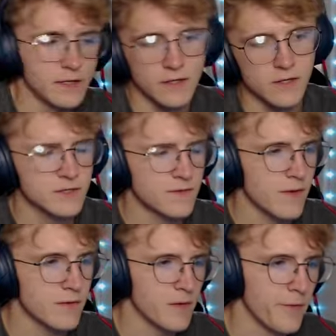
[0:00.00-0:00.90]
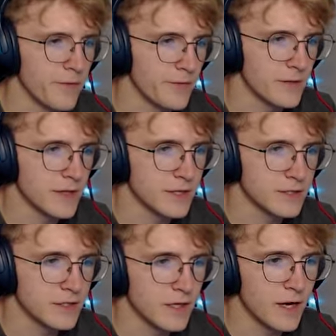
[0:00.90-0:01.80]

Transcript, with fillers: No, it's probably a popular opinion, actually.